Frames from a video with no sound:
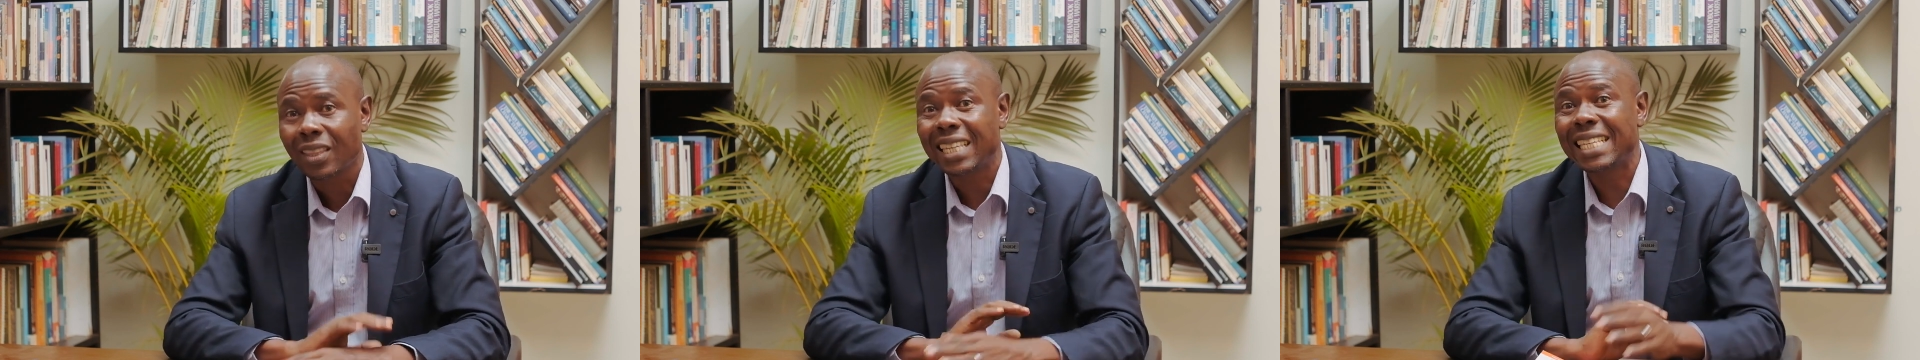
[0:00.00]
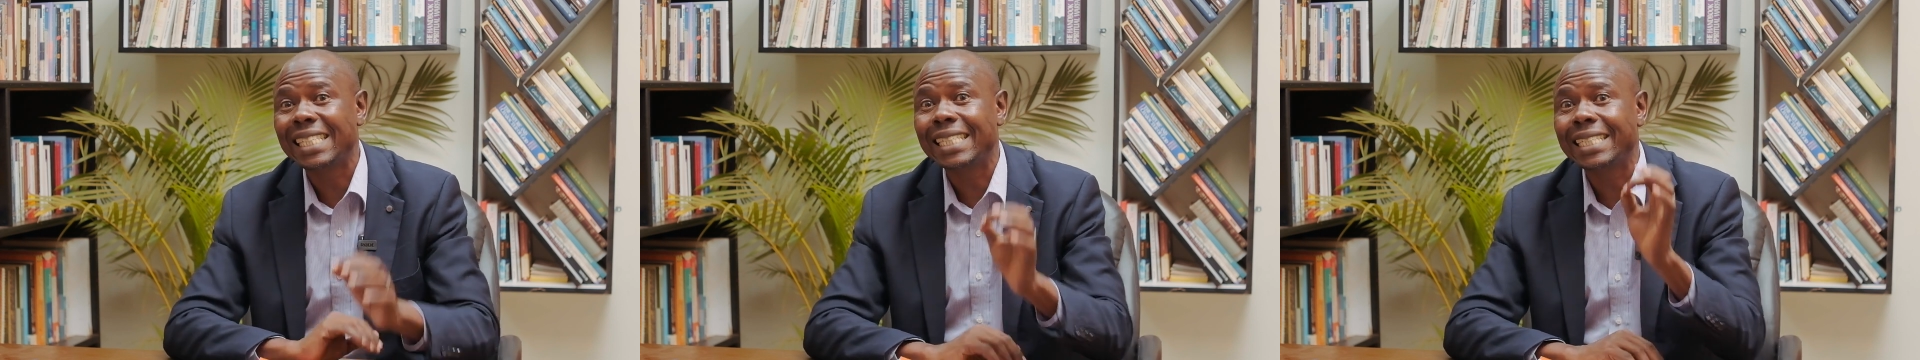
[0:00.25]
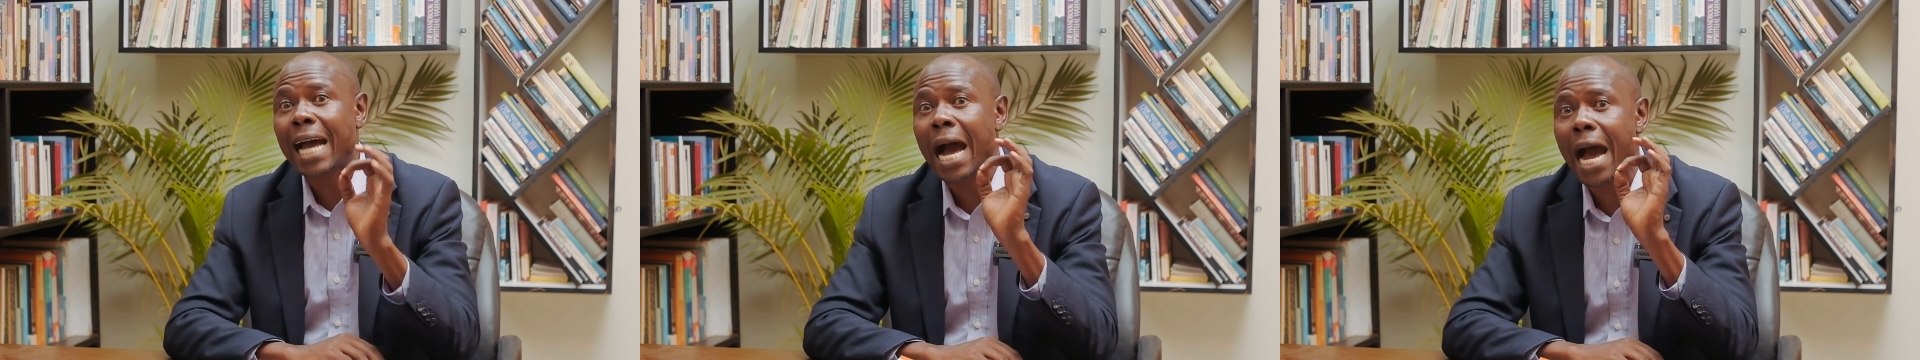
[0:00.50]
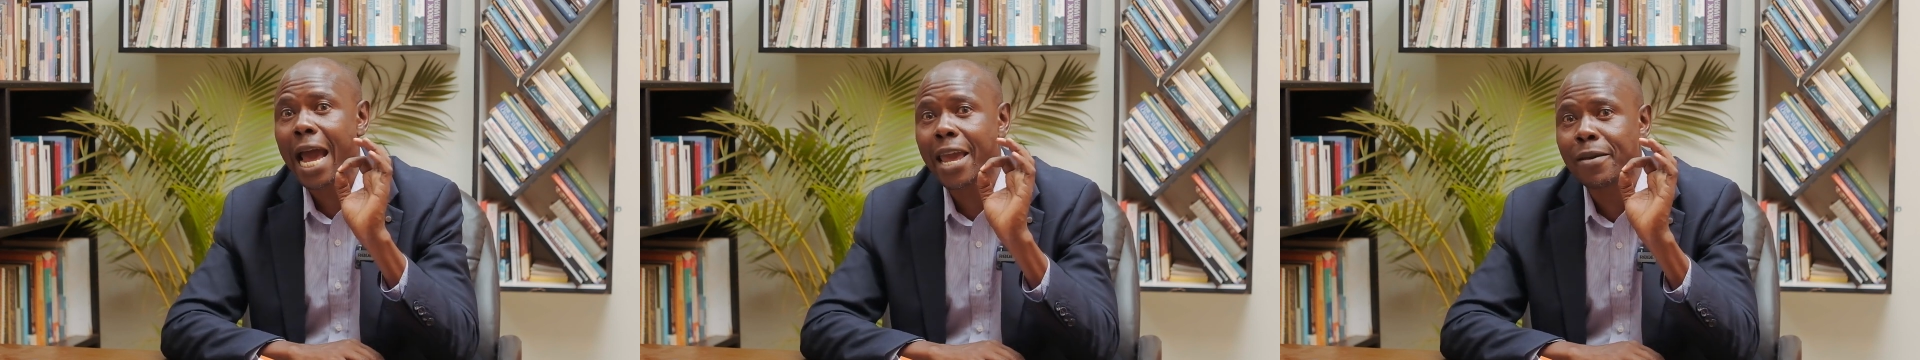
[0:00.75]
is
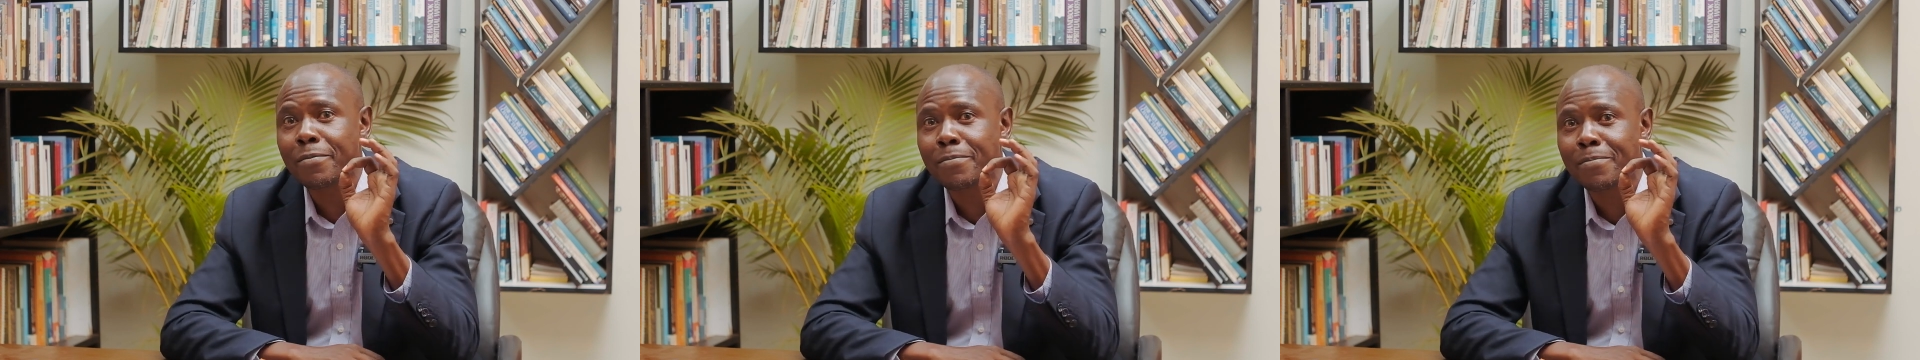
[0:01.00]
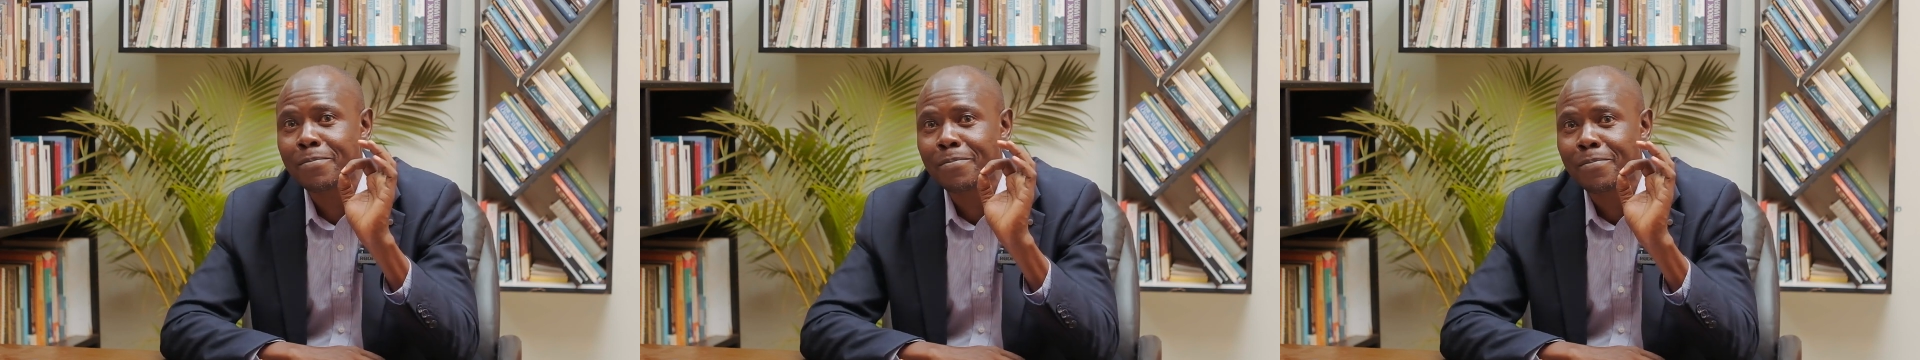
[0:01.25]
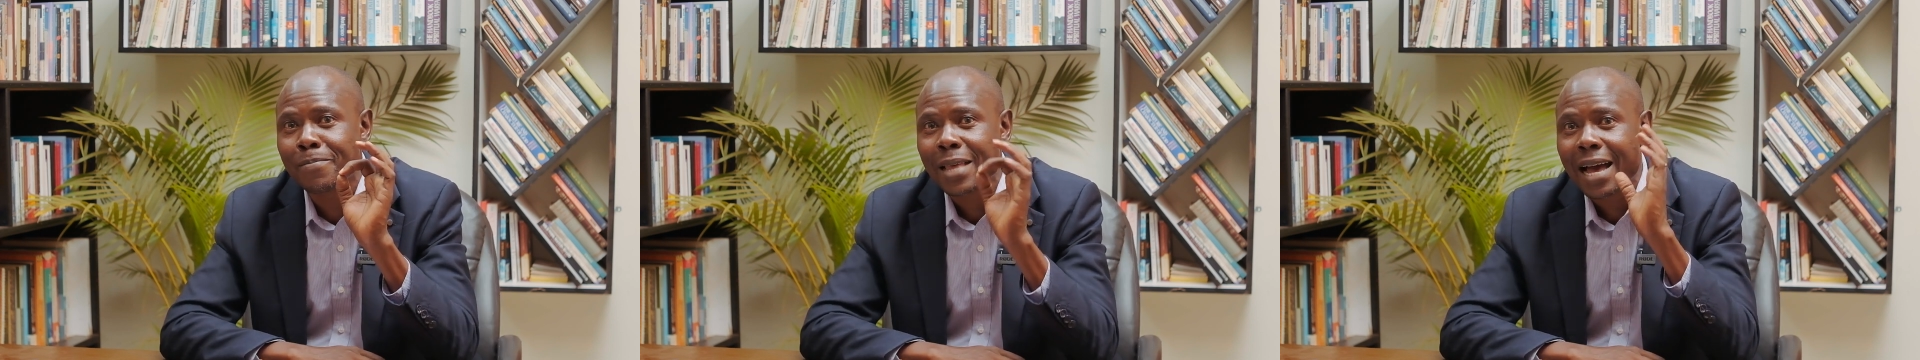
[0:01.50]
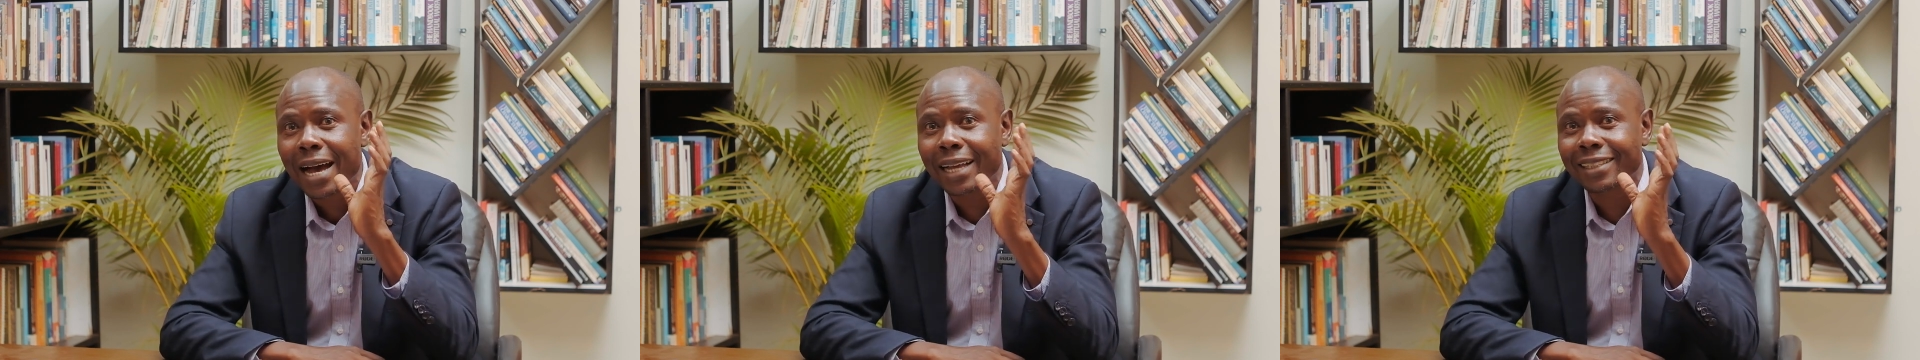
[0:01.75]
time
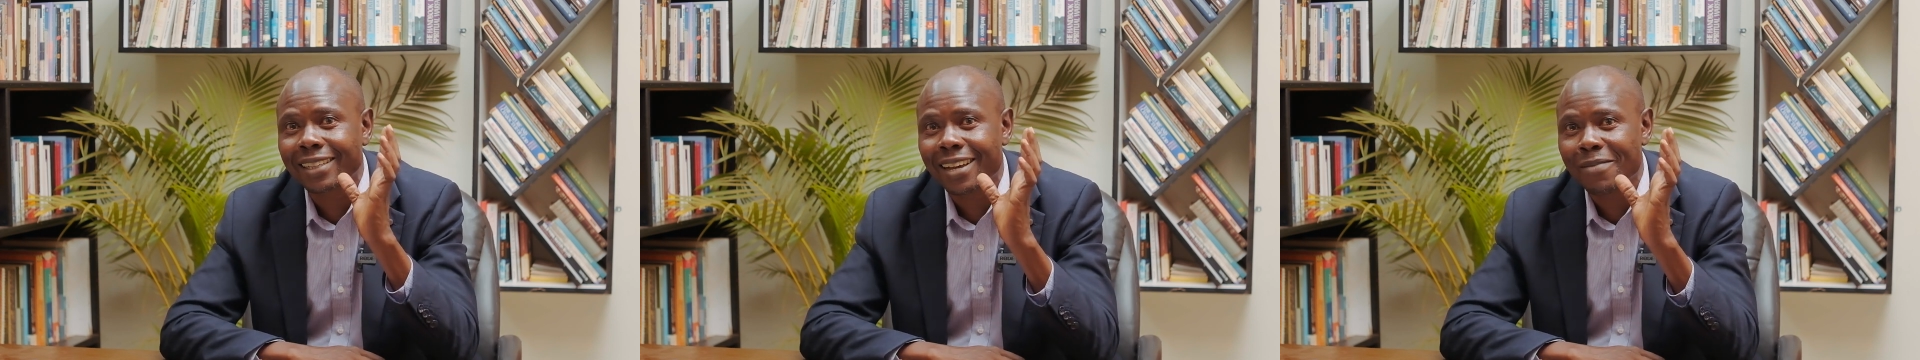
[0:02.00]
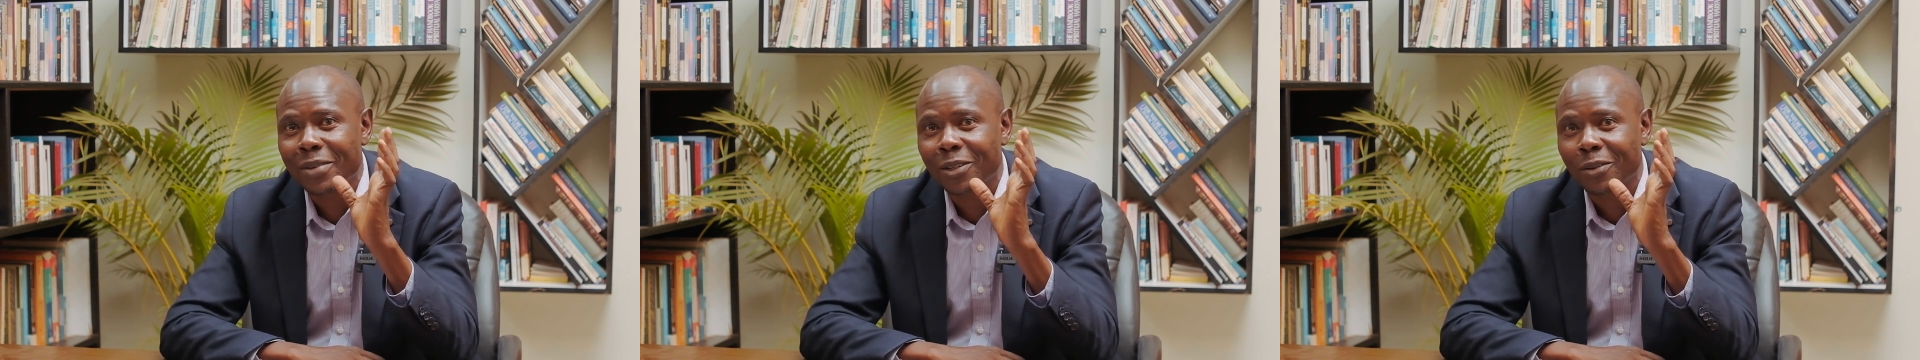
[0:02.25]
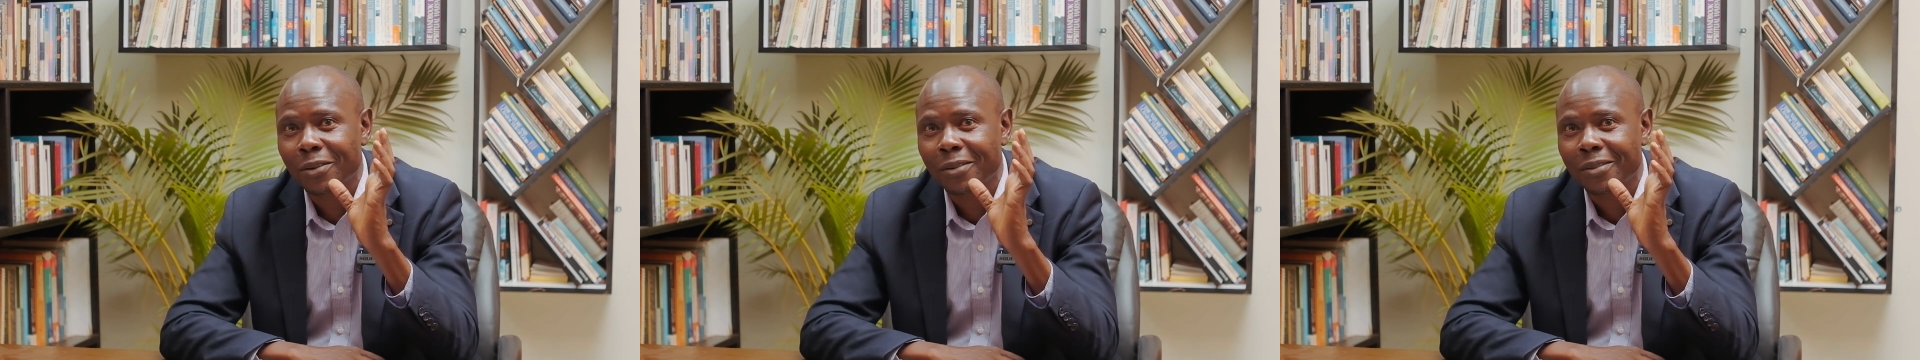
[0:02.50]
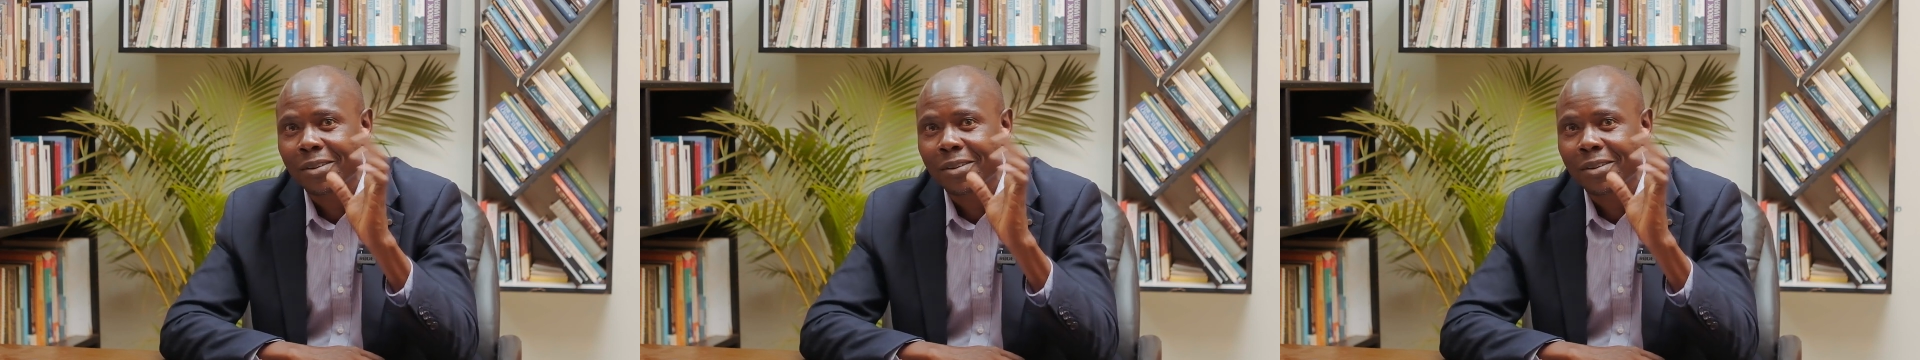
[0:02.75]
as capital.